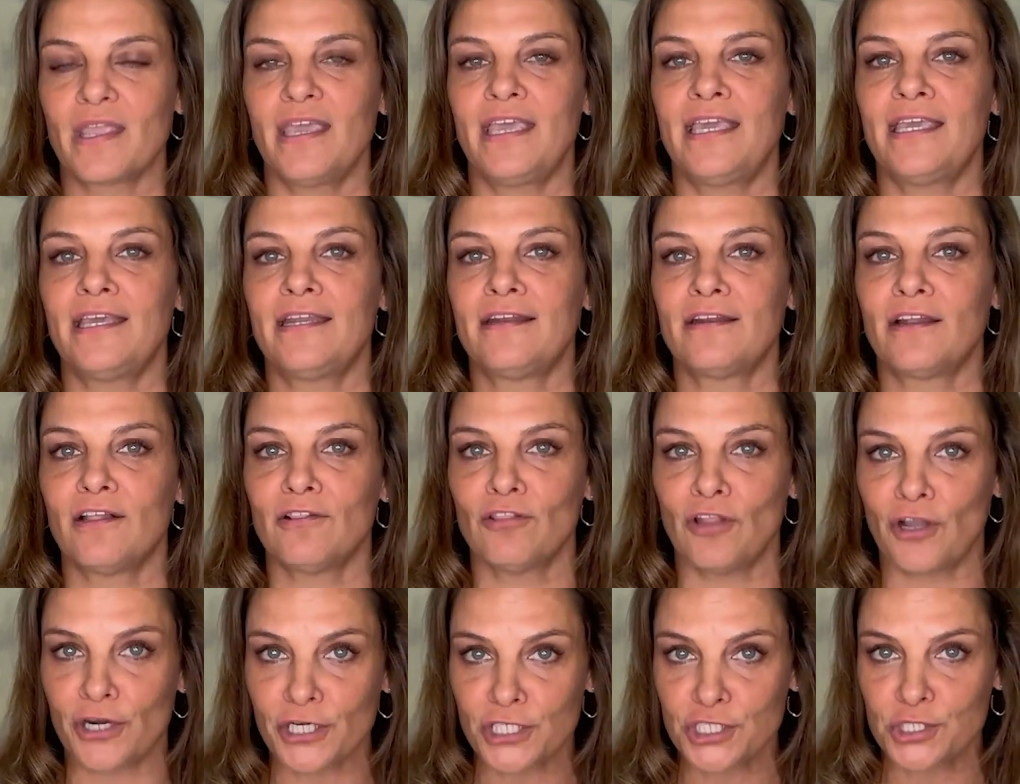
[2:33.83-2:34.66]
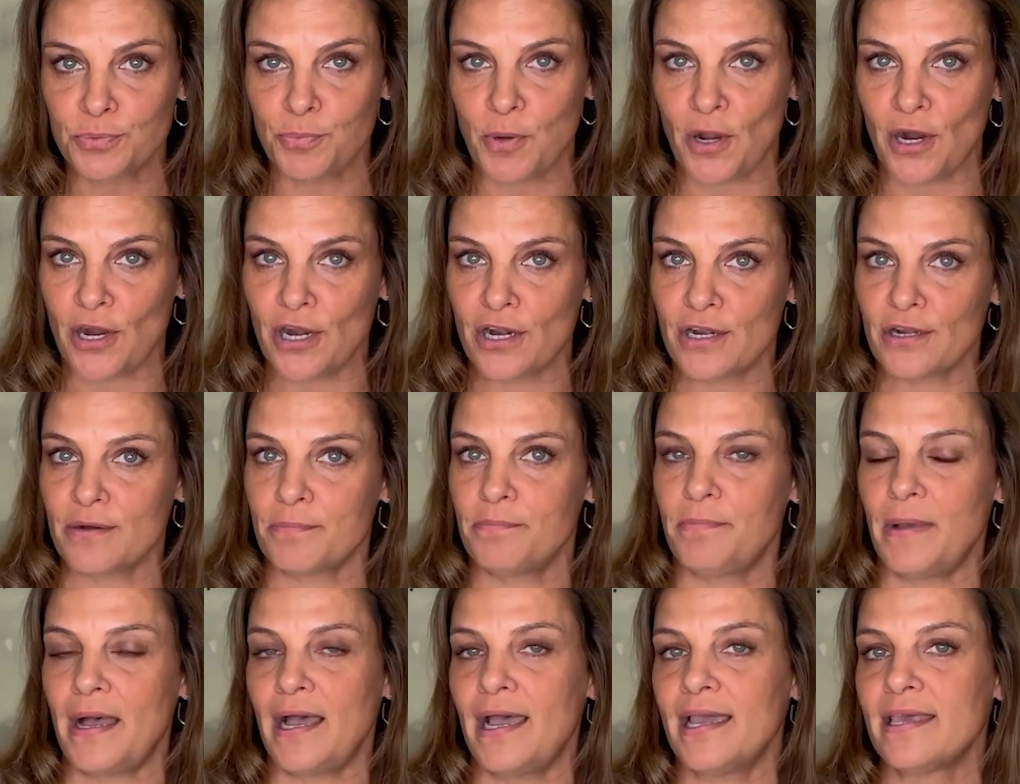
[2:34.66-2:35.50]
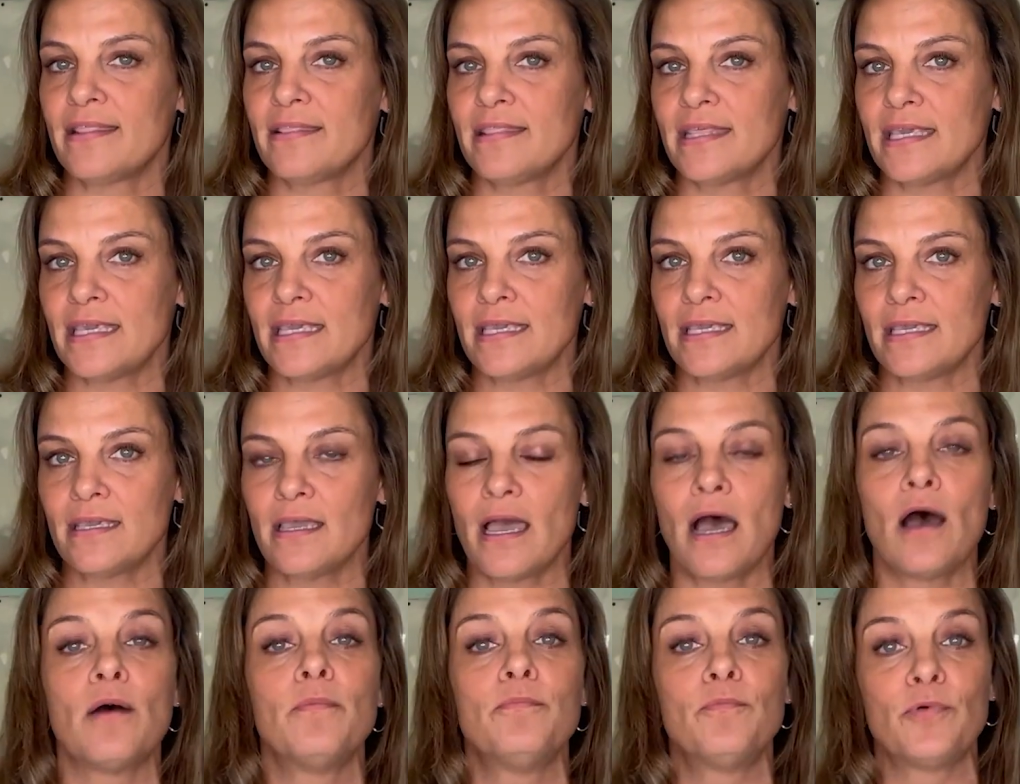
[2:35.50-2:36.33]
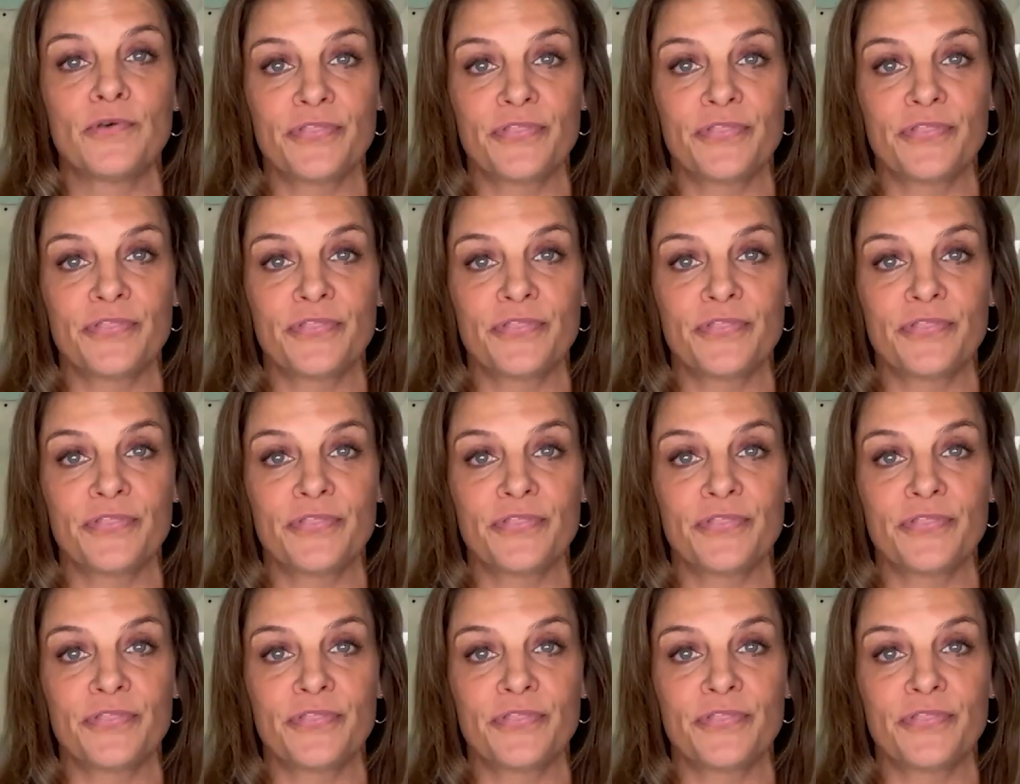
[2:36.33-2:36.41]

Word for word: in large part by the uh,